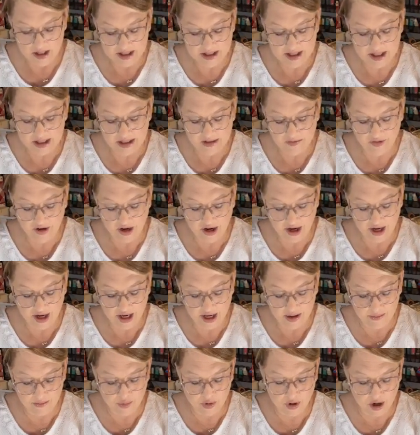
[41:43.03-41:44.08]
This is
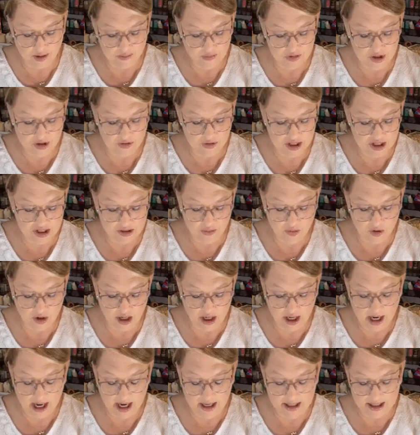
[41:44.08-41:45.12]
very impromptu this
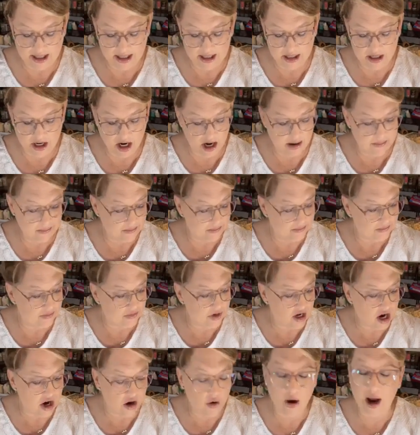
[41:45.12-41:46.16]
morning. I did not
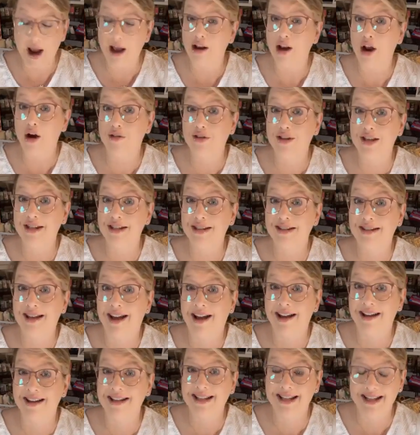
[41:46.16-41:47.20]
know how long this
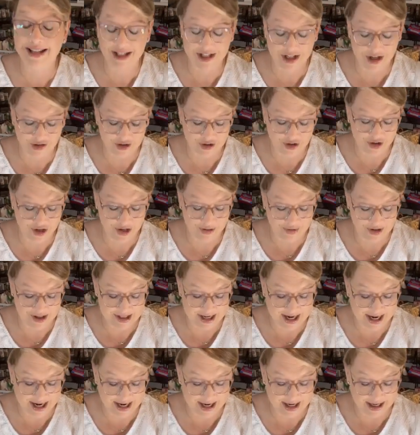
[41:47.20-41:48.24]
seashell tree
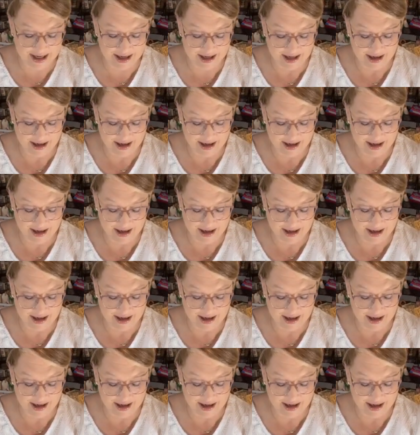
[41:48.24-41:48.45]
would take.